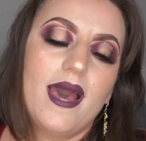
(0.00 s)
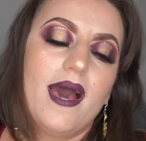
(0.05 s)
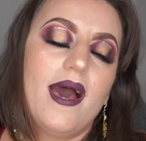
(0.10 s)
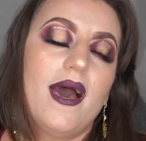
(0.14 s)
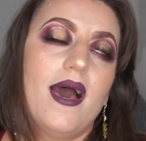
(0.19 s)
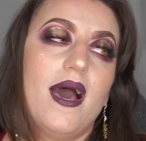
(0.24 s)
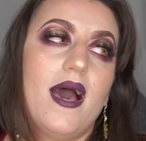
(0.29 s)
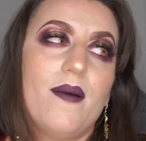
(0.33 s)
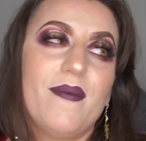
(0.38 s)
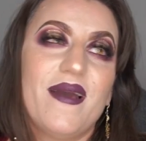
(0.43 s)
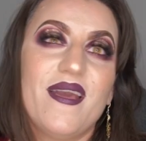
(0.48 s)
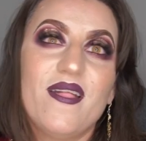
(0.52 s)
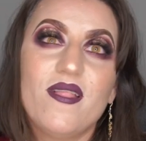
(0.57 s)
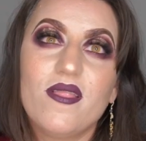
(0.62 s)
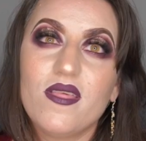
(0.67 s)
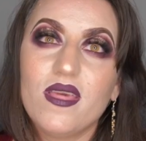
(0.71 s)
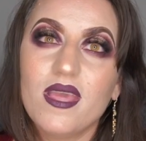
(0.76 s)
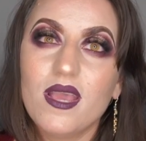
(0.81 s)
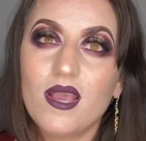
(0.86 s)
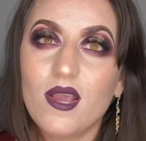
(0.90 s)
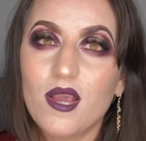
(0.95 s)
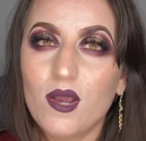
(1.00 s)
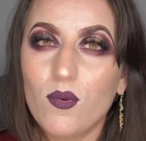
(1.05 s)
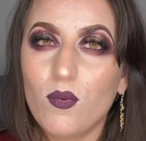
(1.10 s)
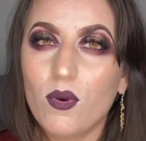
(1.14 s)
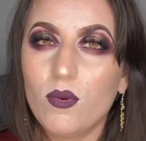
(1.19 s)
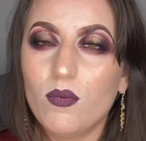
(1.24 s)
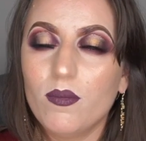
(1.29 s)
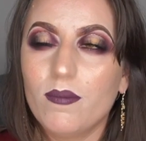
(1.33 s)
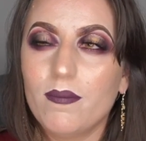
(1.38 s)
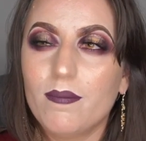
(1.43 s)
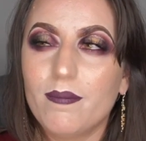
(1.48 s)
I think
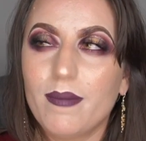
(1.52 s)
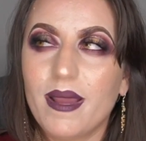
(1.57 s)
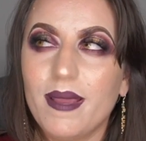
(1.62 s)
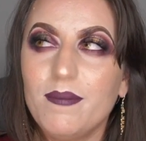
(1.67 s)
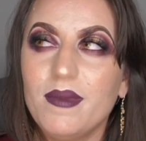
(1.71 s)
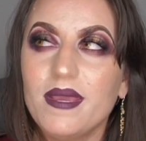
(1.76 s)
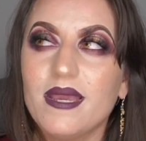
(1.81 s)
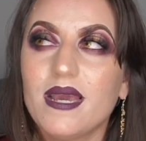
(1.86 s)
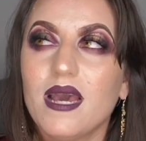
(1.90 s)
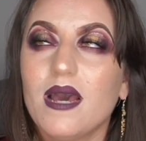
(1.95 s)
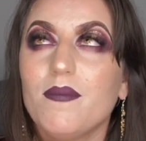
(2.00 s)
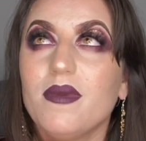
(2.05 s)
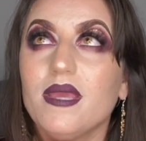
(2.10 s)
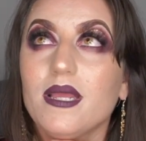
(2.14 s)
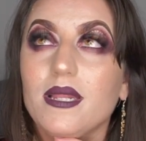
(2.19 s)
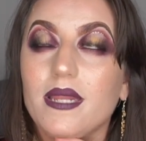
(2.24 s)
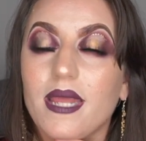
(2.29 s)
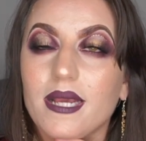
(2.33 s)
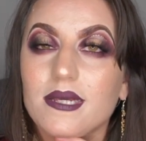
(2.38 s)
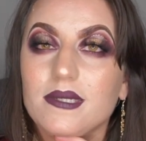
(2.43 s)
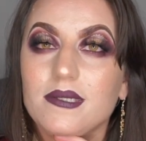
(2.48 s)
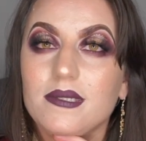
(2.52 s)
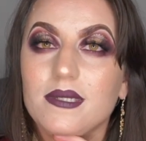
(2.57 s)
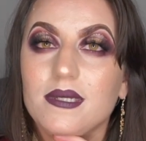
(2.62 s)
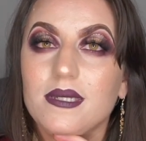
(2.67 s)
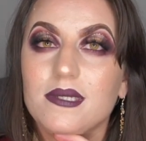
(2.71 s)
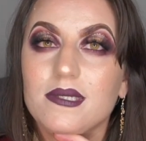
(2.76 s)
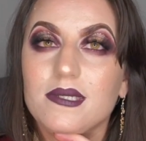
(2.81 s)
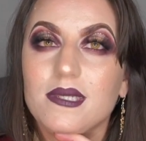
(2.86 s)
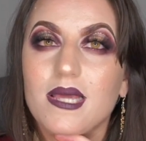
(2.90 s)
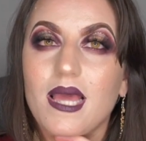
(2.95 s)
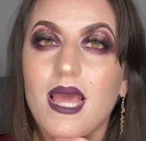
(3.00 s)
what might be coming next
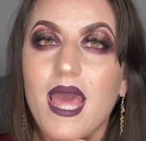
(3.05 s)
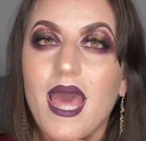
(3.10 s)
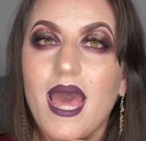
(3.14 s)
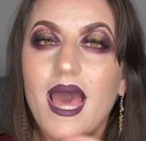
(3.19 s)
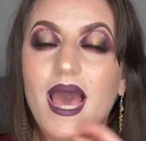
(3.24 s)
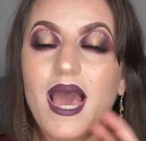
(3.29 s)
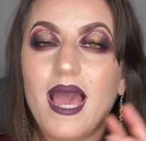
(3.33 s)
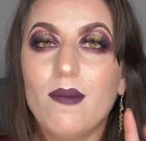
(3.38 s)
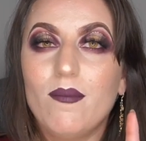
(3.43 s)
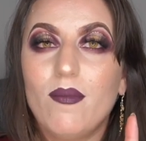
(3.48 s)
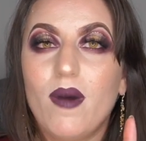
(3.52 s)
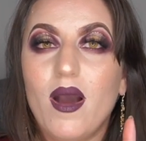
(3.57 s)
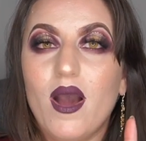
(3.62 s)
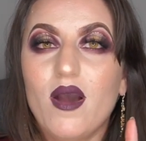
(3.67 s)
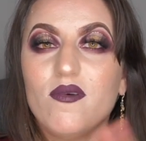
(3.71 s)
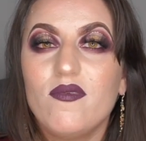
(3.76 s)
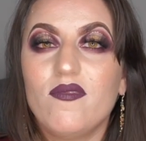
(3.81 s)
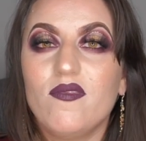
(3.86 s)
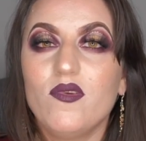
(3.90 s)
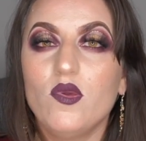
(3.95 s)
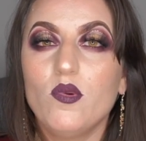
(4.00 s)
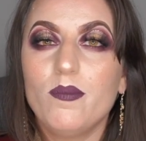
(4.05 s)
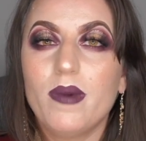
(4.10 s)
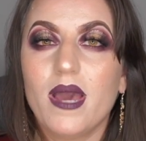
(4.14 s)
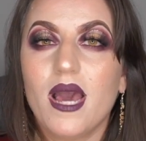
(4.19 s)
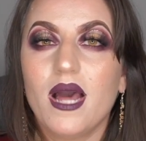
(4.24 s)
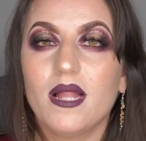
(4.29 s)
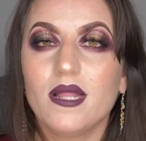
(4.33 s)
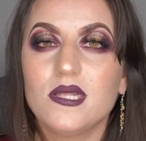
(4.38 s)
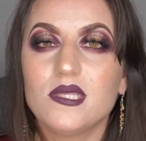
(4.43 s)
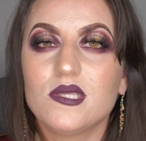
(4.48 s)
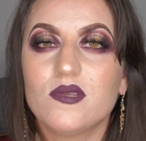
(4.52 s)
is I bought a few
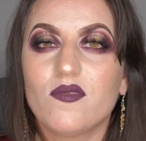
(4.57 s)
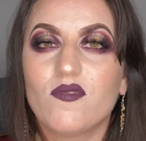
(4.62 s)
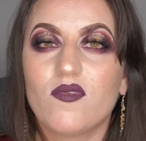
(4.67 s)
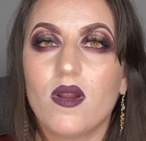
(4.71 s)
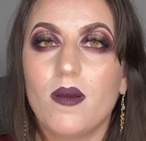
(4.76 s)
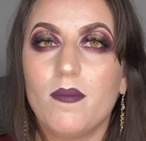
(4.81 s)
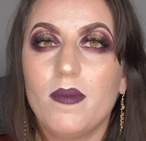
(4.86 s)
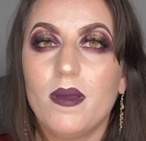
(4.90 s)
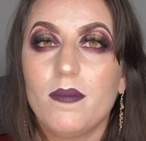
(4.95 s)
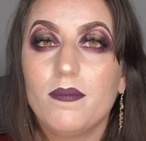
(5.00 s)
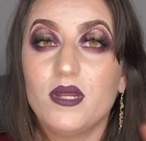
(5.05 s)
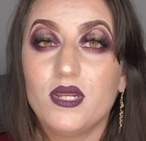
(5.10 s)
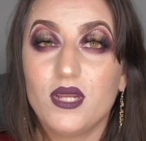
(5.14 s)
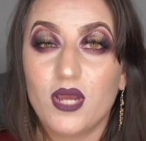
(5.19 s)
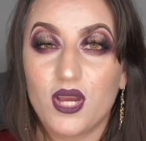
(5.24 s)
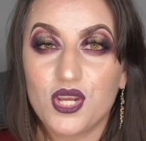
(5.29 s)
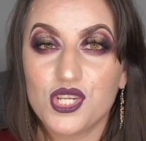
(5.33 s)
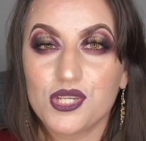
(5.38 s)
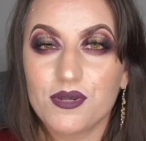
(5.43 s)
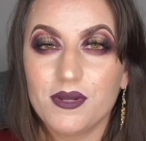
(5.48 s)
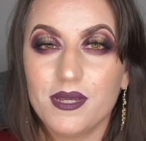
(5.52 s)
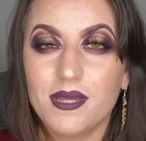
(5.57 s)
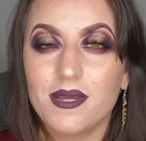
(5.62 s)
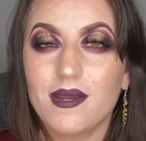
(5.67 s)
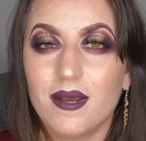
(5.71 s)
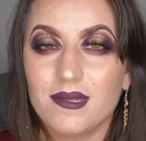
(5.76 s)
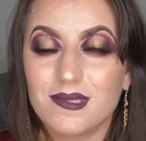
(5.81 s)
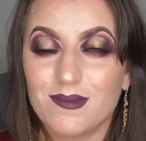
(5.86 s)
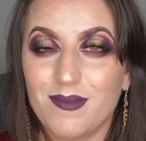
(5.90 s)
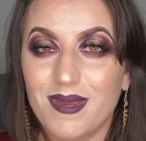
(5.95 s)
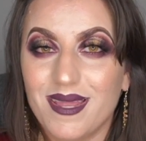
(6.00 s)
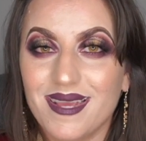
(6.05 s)
palettes from Menagerie
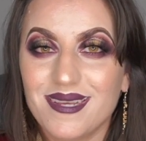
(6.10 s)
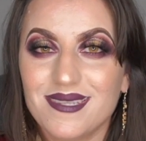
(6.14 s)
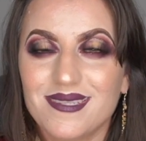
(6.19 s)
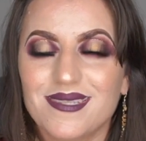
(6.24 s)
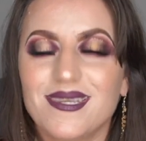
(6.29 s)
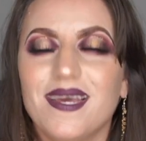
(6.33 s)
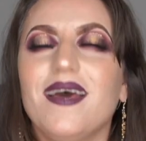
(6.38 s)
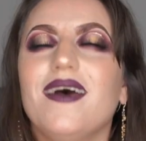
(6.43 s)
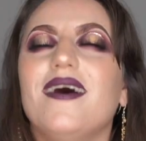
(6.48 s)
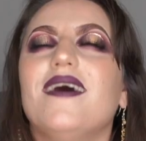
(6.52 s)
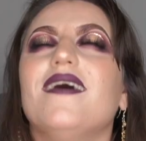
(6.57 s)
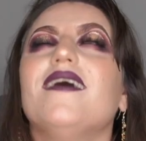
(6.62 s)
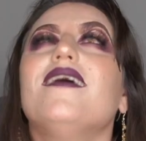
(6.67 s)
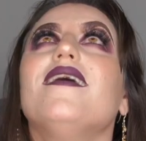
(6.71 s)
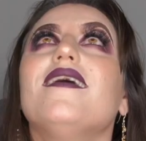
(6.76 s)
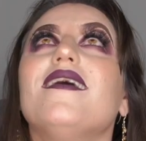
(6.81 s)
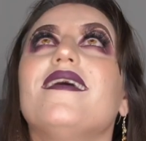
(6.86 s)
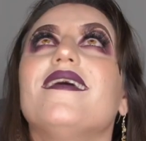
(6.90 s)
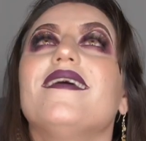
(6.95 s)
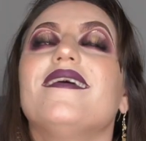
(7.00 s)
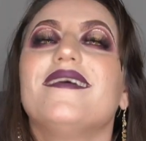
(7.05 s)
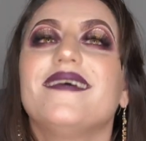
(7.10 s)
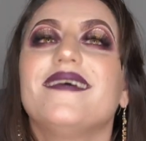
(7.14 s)
Cosmetics. Oh,